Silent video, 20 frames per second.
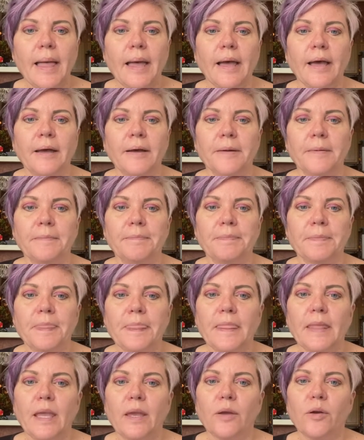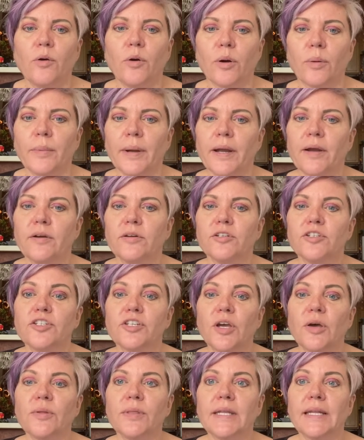Um, court records
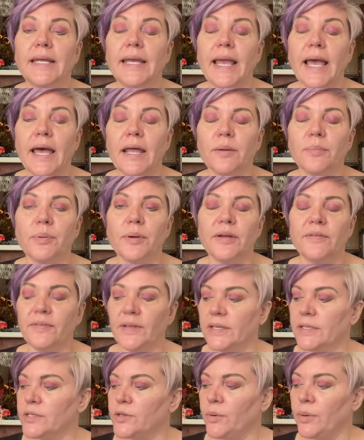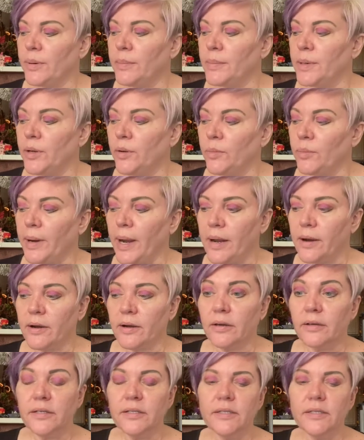show that he had a previous criminal record.